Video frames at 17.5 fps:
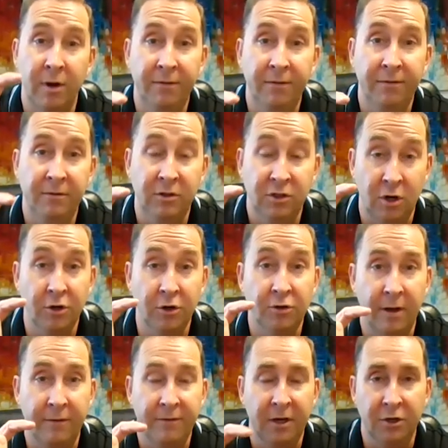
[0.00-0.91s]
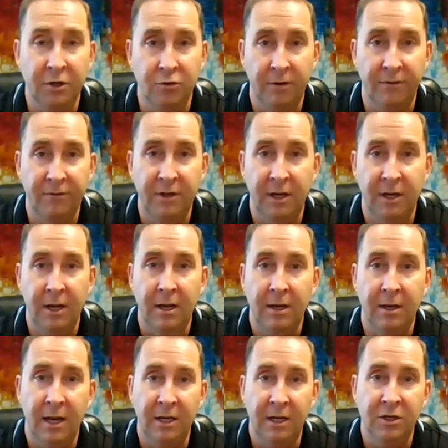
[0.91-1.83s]
start driving a drift in
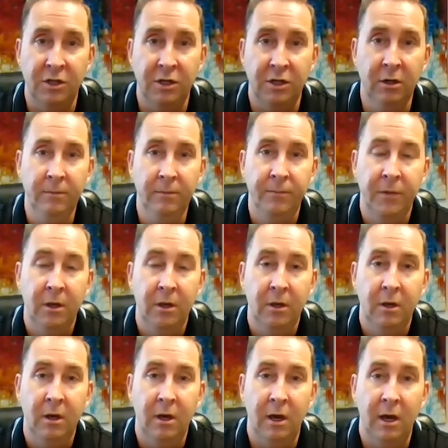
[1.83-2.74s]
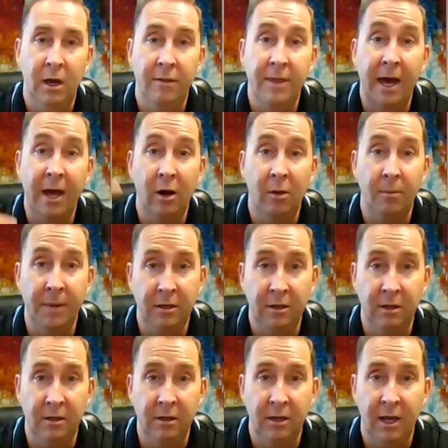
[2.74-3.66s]
next year. That'll
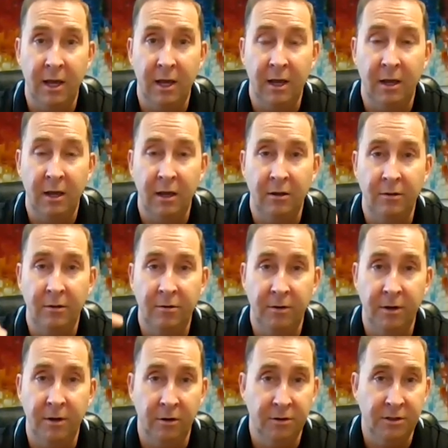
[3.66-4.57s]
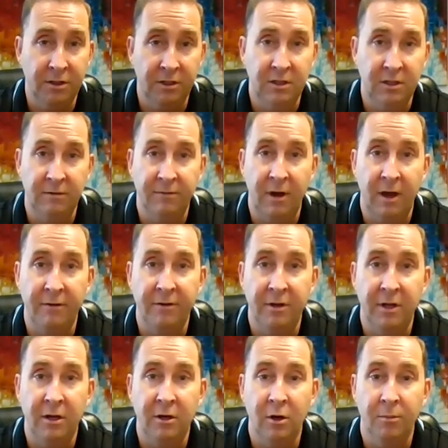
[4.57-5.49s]
make it a 365 a
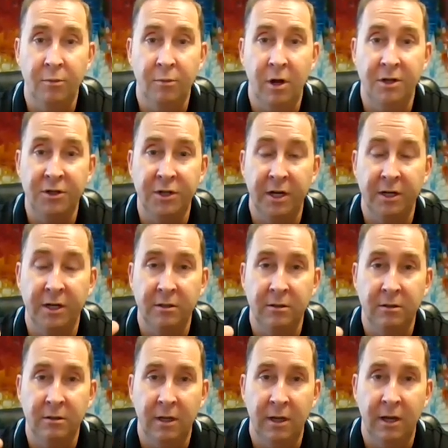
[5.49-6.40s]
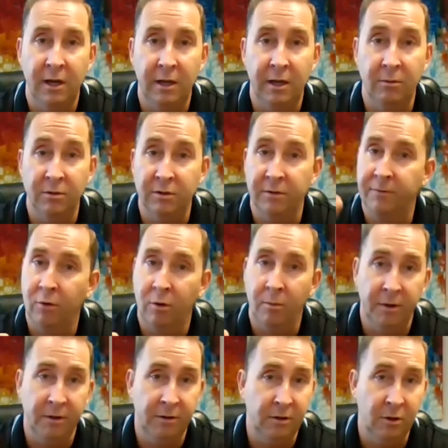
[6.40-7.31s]
day year project. It was a
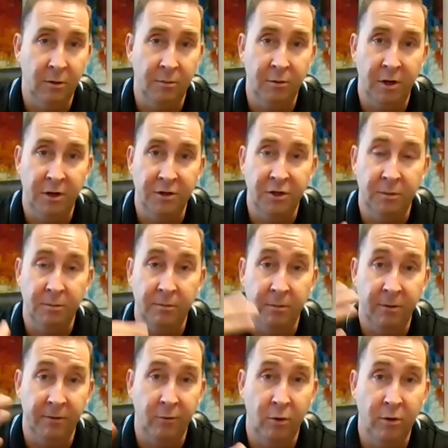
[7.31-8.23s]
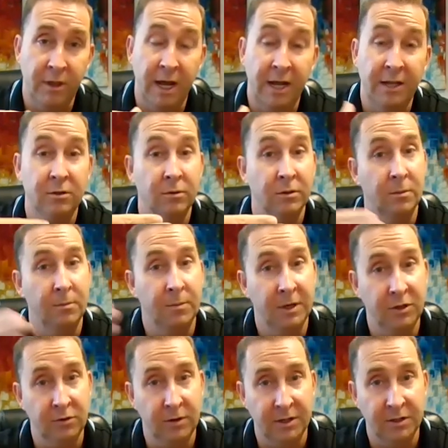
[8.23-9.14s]
4 month a year project before that. So it's a
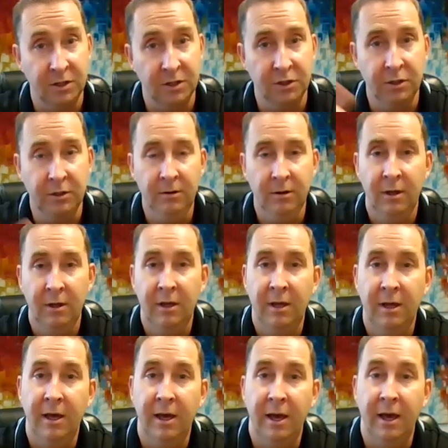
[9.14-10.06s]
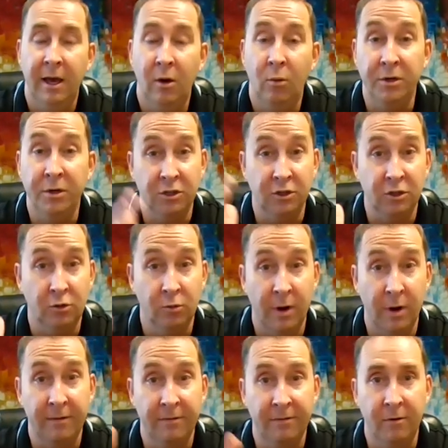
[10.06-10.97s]
big transition, which is
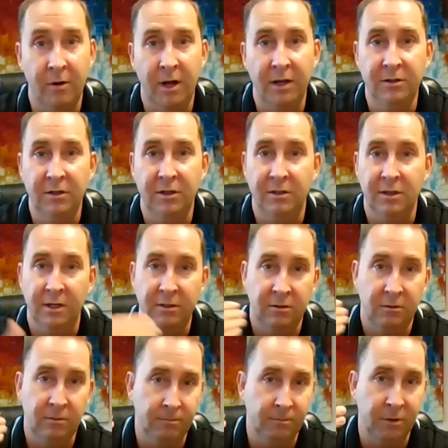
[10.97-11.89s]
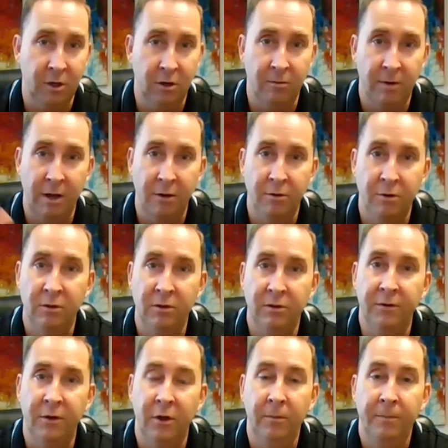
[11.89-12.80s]
great for us because that's year round
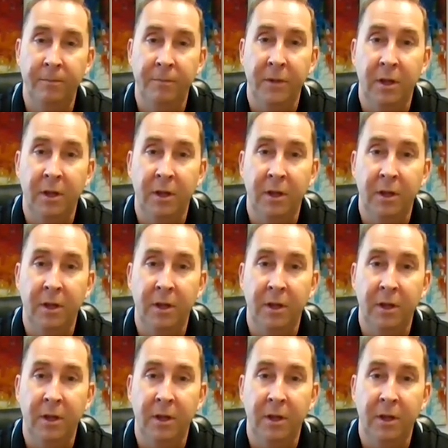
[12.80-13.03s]
news flow.